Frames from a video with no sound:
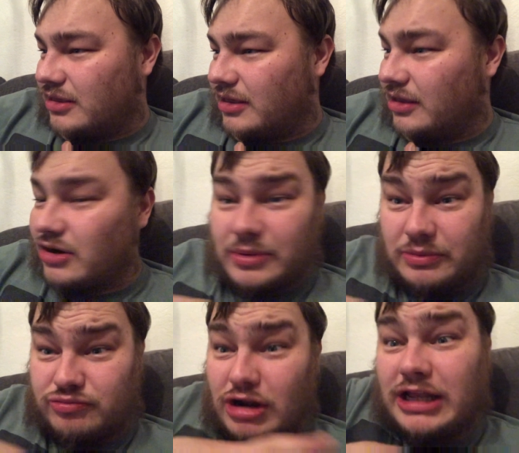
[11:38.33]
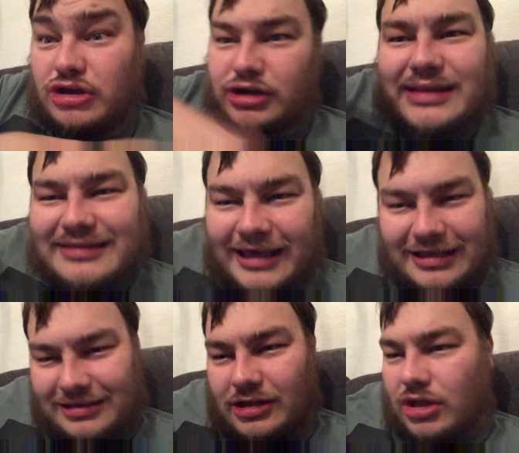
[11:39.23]
was really good
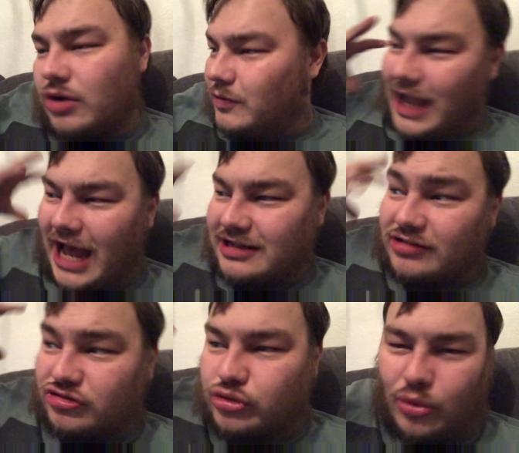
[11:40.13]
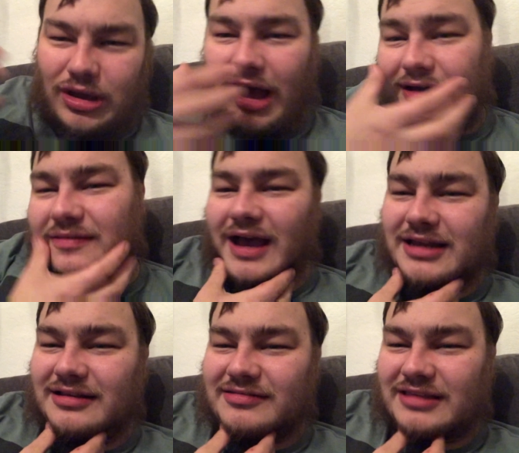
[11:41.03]
until we had that story arc
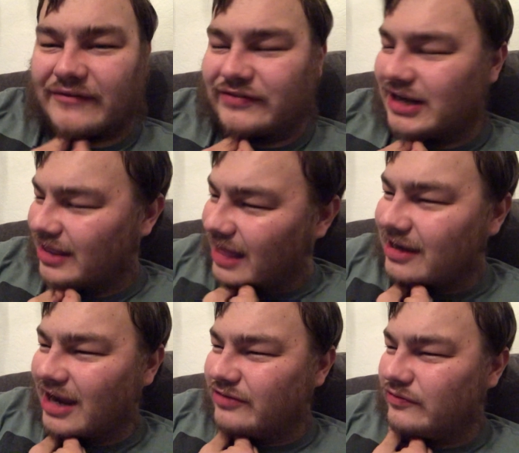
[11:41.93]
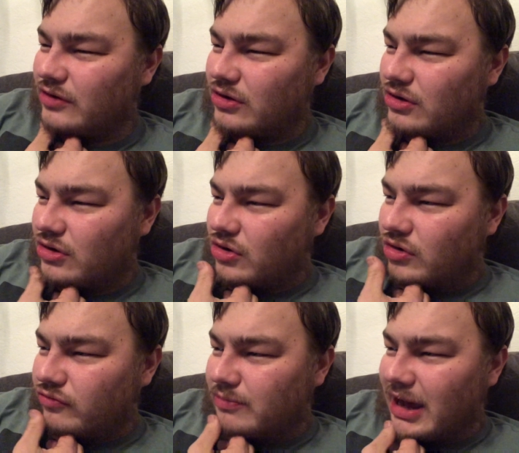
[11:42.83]
tied and stuff, and that kind of
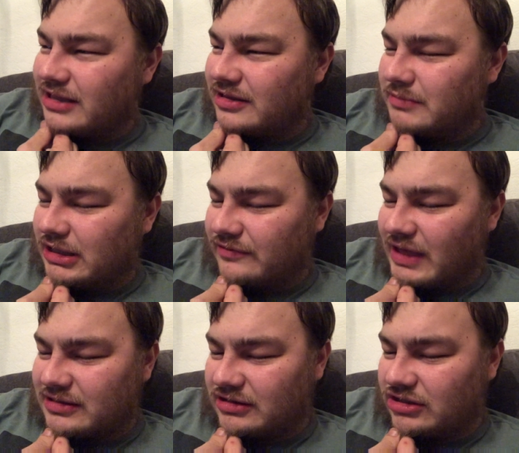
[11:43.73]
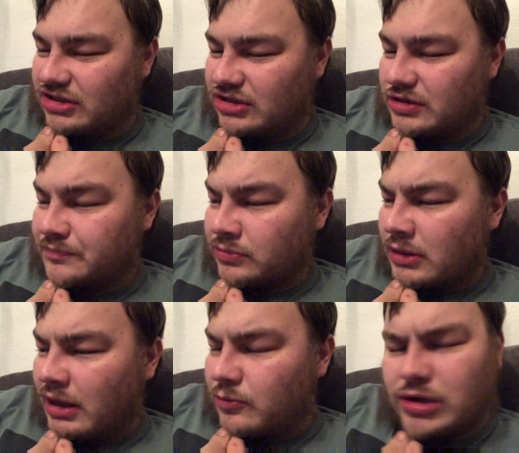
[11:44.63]
reminded me of that in here.
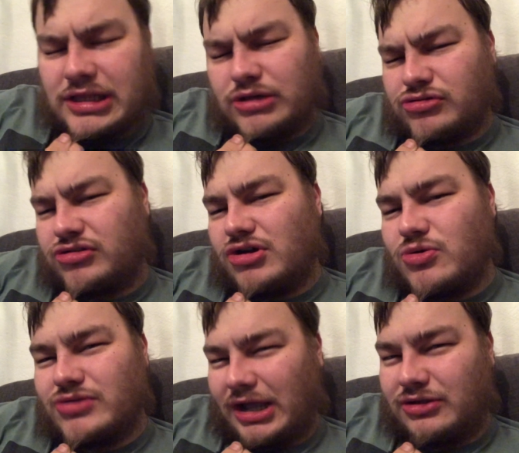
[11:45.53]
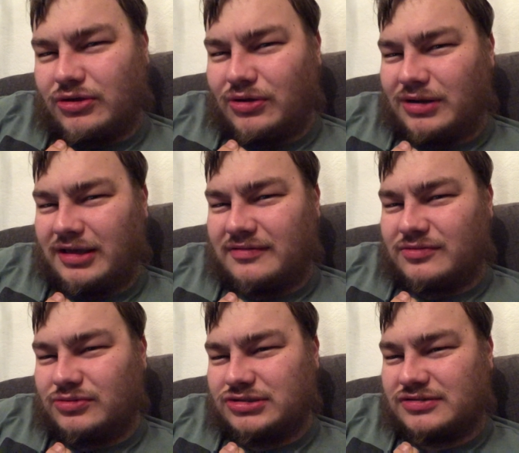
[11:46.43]
I'm really curious to know who that girl is,
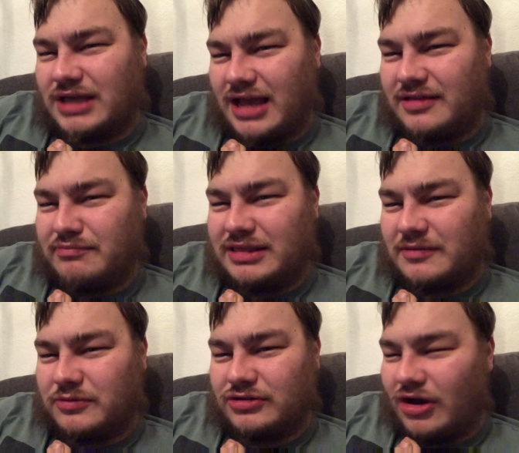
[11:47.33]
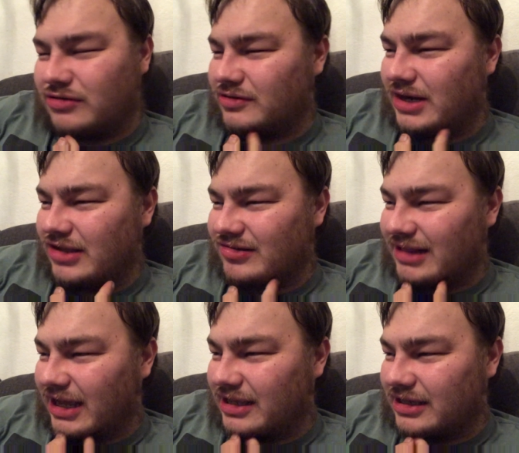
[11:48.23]
who just kind of meets up with the Doctor and they're just
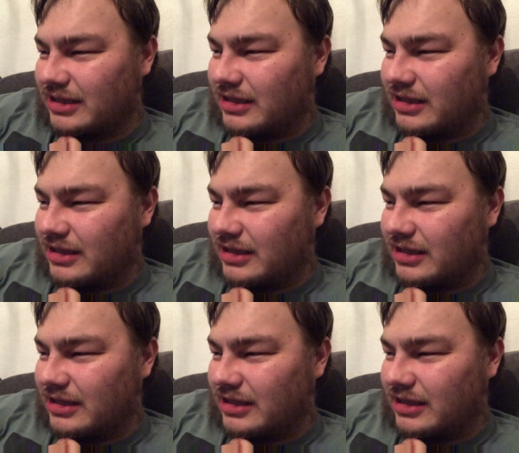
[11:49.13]
like,